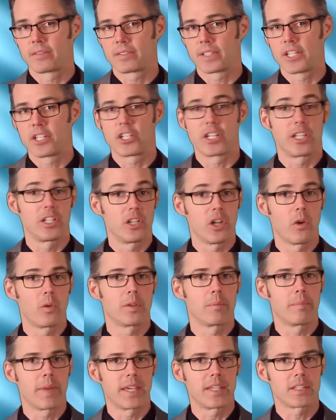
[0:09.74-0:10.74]
inflation and know
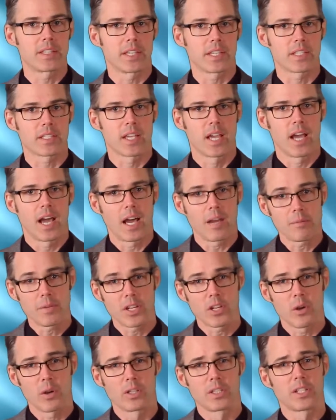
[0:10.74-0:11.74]
the basics. I'm going
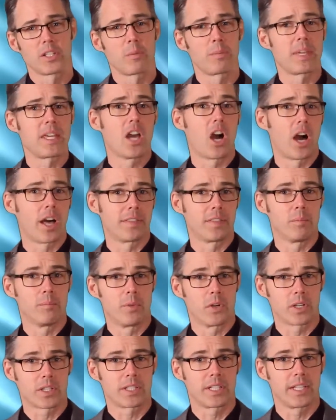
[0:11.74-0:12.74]
to go a little beyond the
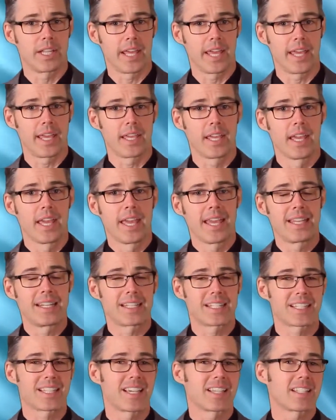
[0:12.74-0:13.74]
book today and
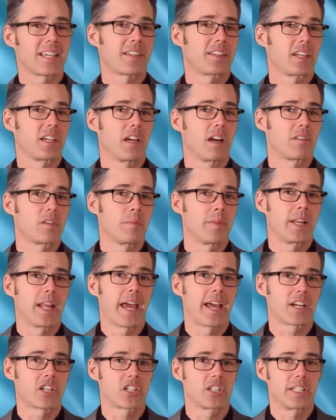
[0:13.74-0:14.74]
discuss how the government
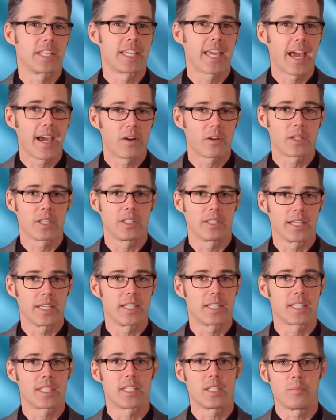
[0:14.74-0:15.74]
actually
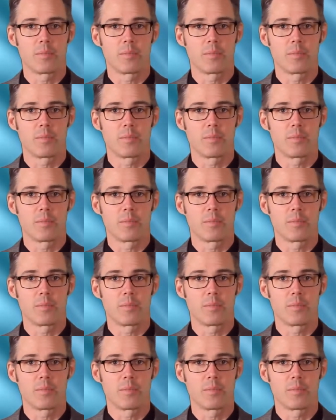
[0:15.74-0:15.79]
calculates